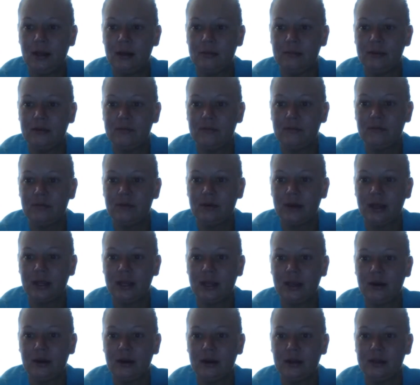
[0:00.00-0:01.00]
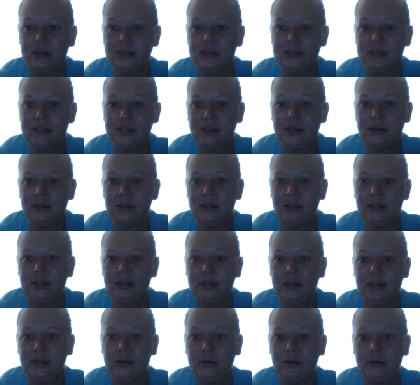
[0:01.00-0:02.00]
I'm living vicarious. They're
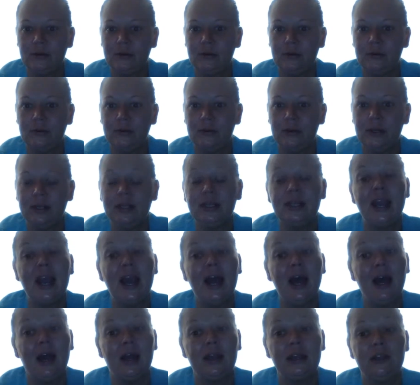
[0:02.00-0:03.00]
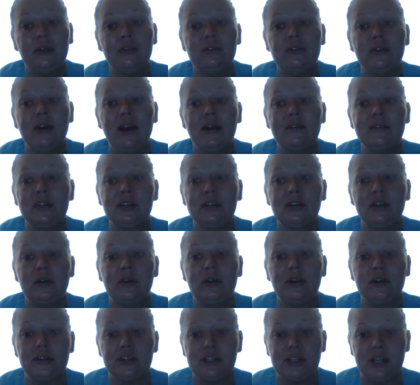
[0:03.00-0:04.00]
illegal. Yeah, you do have to know
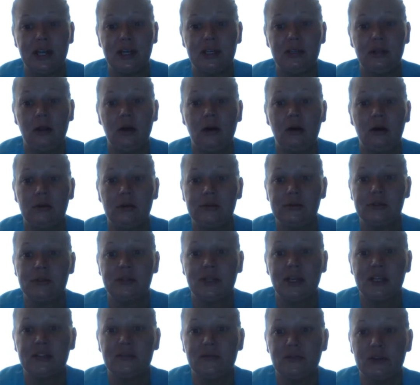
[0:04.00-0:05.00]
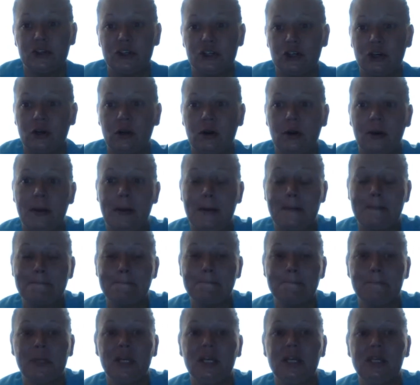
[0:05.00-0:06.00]
your state laws. That's for sure.
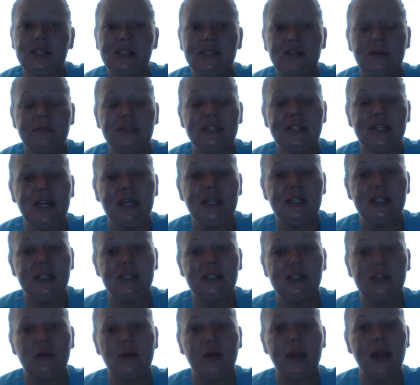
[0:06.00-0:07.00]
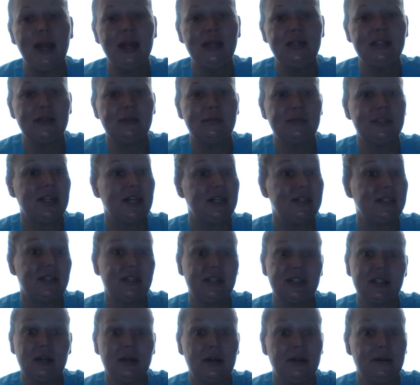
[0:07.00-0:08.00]
Because some states it's okay, some states
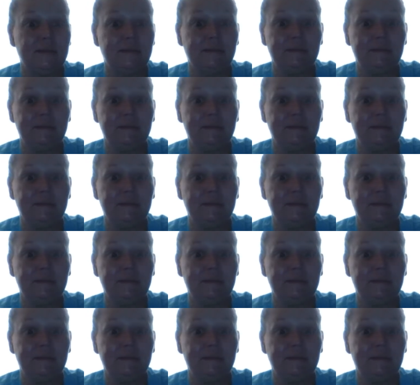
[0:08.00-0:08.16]
it's not.